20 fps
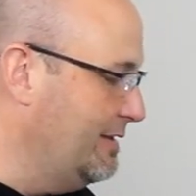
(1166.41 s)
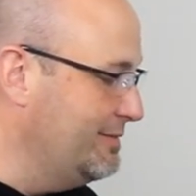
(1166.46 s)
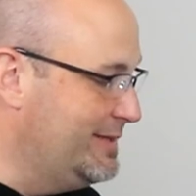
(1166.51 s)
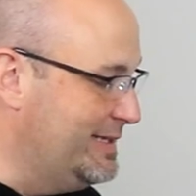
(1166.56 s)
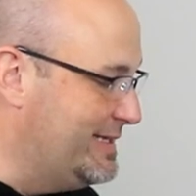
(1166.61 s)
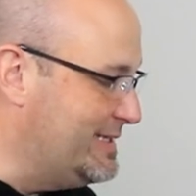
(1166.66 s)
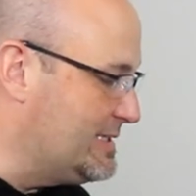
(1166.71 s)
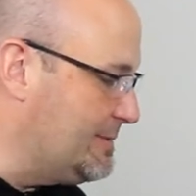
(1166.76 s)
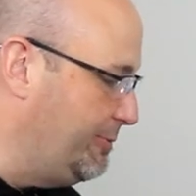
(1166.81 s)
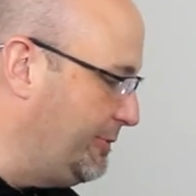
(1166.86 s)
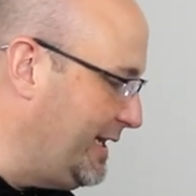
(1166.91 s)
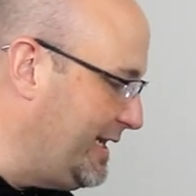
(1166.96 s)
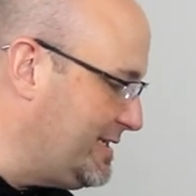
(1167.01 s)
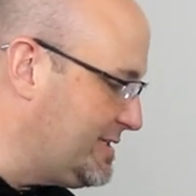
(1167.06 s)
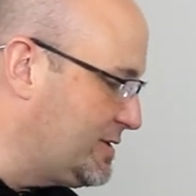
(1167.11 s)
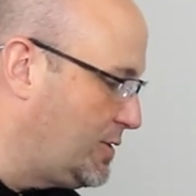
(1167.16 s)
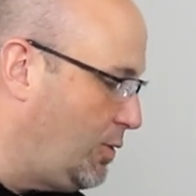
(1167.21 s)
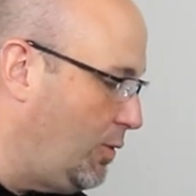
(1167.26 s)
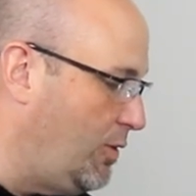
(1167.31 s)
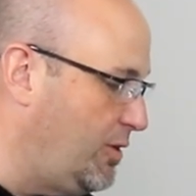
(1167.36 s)
The display
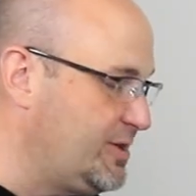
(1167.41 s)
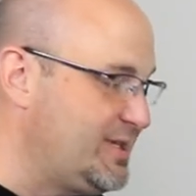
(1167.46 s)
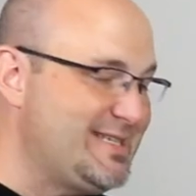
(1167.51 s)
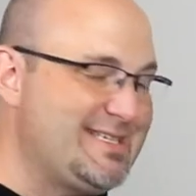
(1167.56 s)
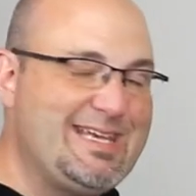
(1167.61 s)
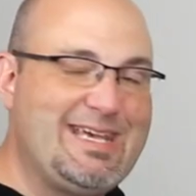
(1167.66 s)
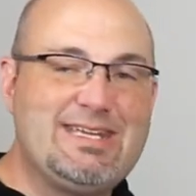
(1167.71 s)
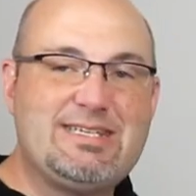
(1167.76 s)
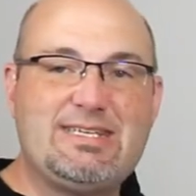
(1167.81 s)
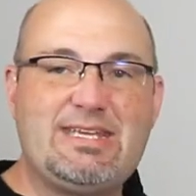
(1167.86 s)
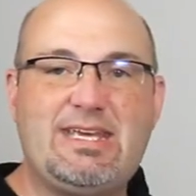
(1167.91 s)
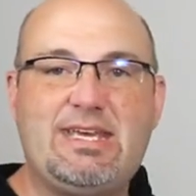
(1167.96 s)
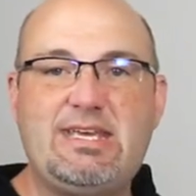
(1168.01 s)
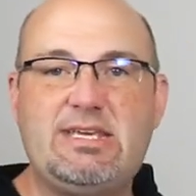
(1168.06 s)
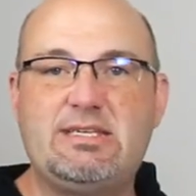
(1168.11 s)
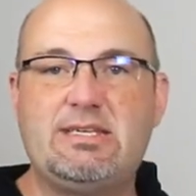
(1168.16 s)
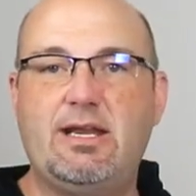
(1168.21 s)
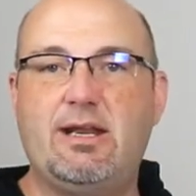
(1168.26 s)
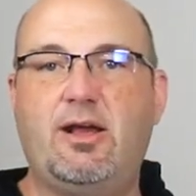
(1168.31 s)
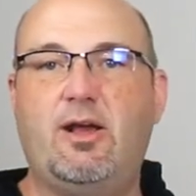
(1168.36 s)
is gorgeous. It's
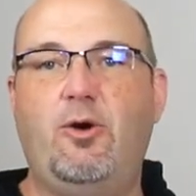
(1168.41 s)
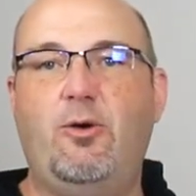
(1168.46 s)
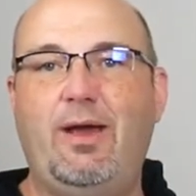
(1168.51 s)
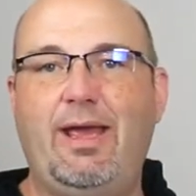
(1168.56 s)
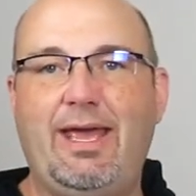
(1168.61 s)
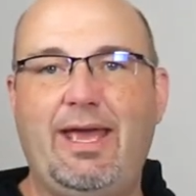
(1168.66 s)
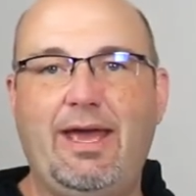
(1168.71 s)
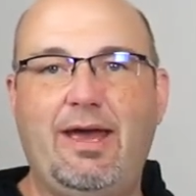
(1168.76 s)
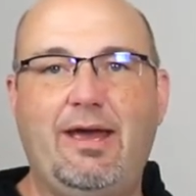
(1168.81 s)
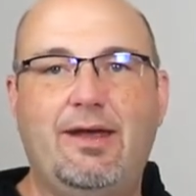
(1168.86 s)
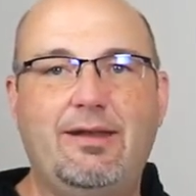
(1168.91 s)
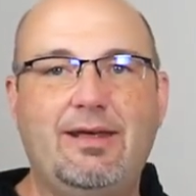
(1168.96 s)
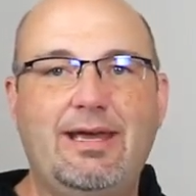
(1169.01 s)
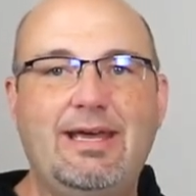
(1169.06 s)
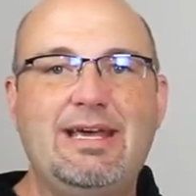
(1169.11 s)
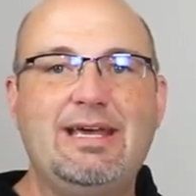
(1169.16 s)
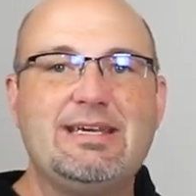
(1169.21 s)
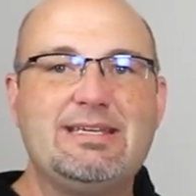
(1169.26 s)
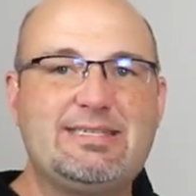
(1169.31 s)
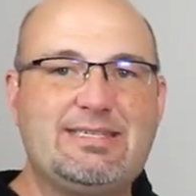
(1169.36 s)
easy to go ahead,
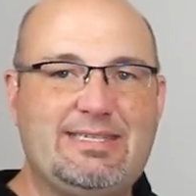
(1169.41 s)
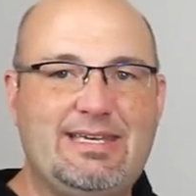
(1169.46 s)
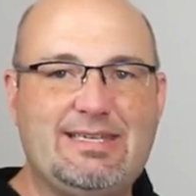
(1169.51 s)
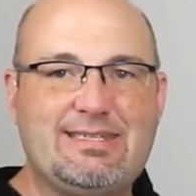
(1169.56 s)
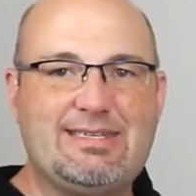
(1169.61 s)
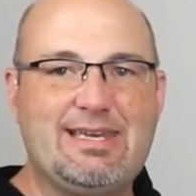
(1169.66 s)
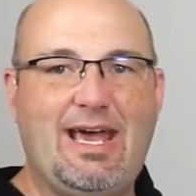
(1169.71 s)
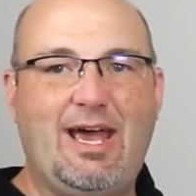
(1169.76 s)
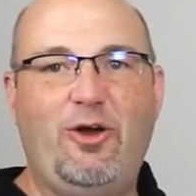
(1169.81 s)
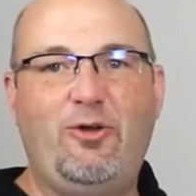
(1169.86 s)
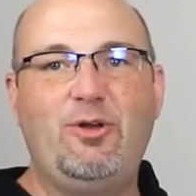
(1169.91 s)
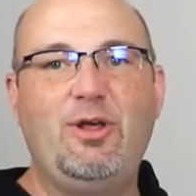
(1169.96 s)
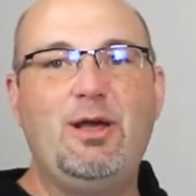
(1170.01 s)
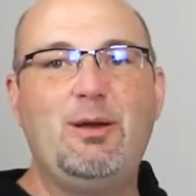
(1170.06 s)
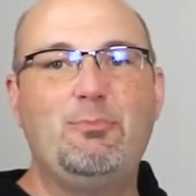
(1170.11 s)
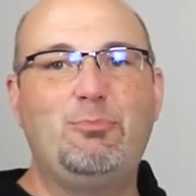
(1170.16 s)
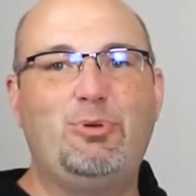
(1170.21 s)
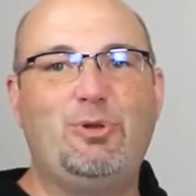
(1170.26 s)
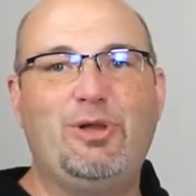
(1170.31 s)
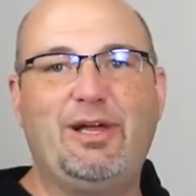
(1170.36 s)
sit down,
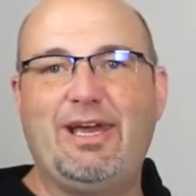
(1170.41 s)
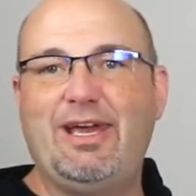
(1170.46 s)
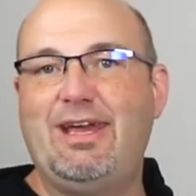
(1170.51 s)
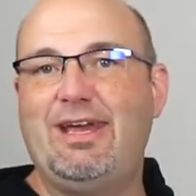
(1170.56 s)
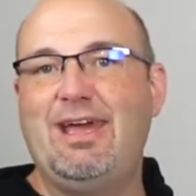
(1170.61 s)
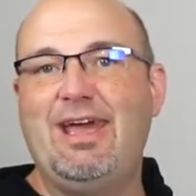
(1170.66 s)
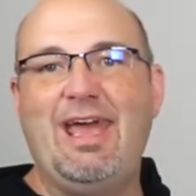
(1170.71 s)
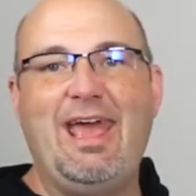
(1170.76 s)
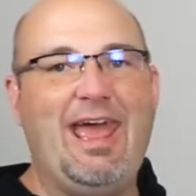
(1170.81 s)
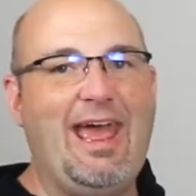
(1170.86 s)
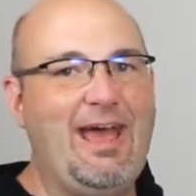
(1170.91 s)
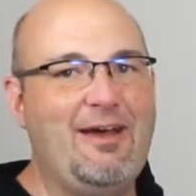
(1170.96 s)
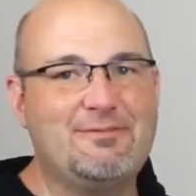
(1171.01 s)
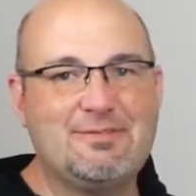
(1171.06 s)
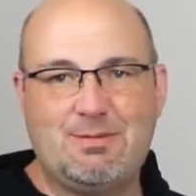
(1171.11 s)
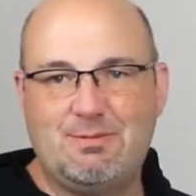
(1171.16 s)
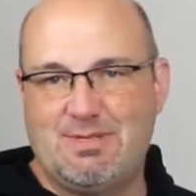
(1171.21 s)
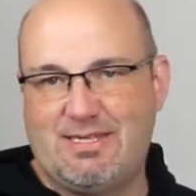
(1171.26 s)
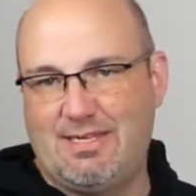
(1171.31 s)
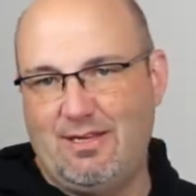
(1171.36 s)
play,
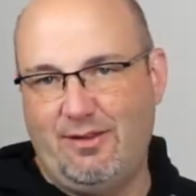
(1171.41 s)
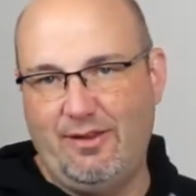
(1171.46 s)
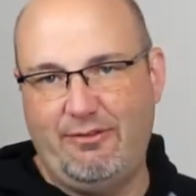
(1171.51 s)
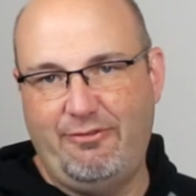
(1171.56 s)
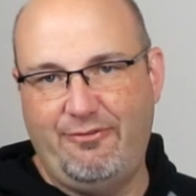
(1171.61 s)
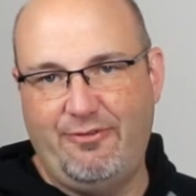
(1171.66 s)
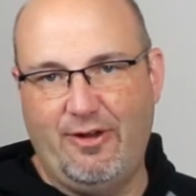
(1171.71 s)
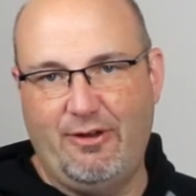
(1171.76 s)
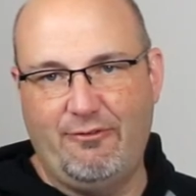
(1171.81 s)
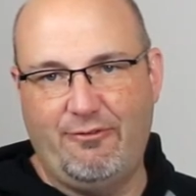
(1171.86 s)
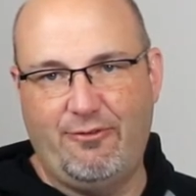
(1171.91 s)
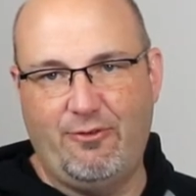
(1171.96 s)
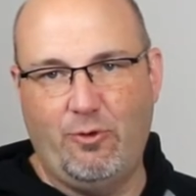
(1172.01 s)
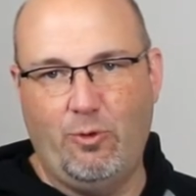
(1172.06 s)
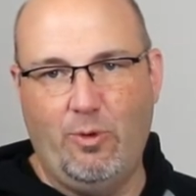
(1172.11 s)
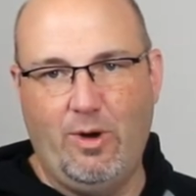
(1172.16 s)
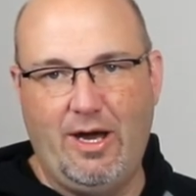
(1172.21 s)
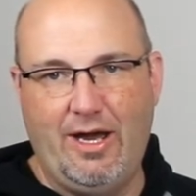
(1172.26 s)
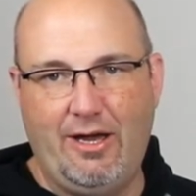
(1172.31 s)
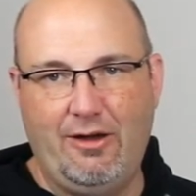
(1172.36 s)
have some silly fun for
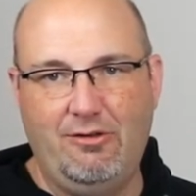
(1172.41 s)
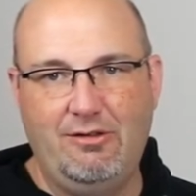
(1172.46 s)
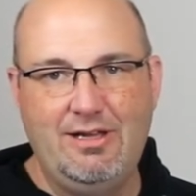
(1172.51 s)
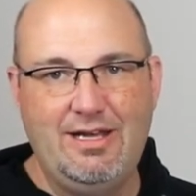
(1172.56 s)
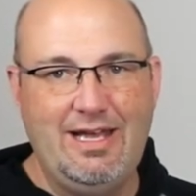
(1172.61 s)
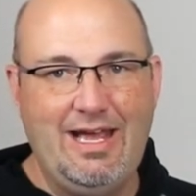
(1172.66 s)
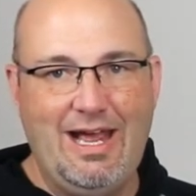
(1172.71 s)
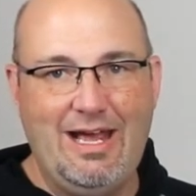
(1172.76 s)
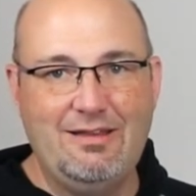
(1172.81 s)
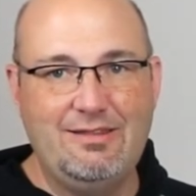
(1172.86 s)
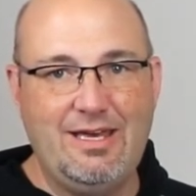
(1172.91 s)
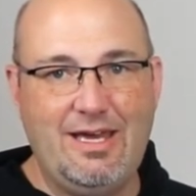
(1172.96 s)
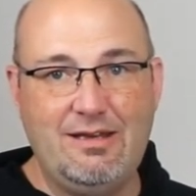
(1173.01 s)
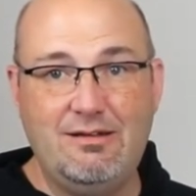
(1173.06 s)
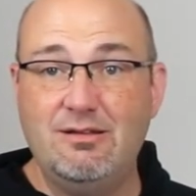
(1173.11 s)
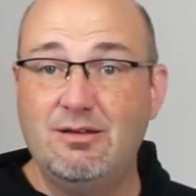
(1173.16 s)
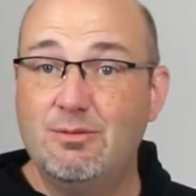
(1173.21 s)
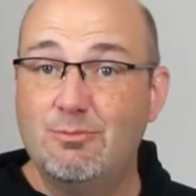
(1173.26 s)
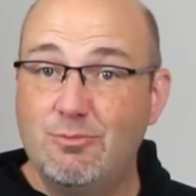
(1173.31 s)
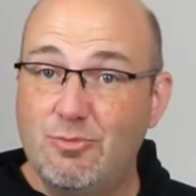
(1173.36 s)
a while, and
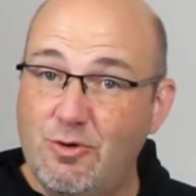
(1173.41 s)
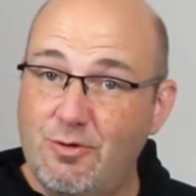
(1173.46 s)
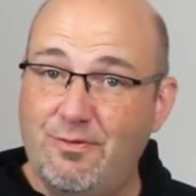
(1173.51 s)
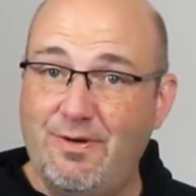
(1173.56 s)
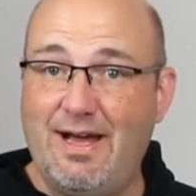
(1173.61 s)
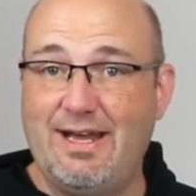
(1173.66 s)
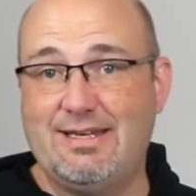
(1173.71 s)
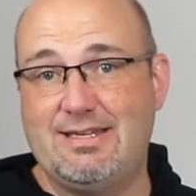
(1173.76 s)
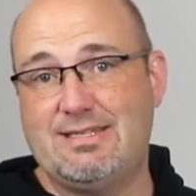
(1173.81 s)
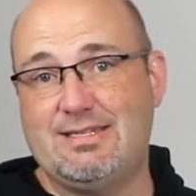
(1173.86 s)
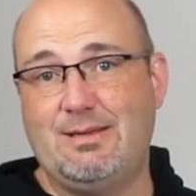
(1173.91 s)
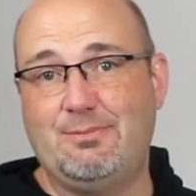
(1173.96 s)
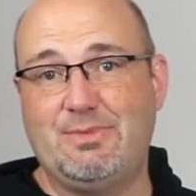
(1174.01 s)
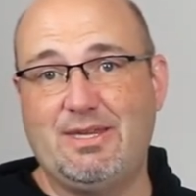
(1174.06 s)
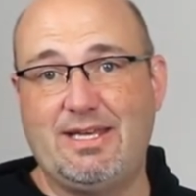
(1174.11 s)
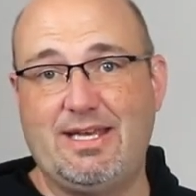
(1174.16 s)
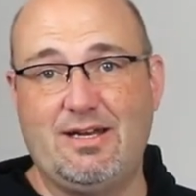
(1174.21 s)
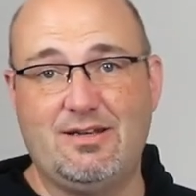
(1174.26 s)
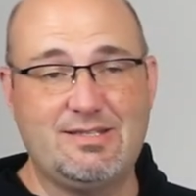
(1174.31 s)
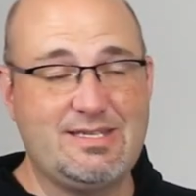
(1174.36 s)
then move on to
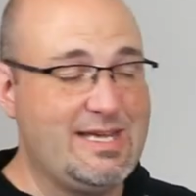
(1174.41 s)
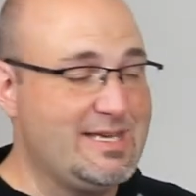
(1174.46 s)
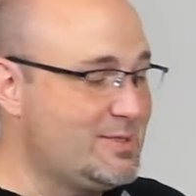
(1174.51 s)
something else.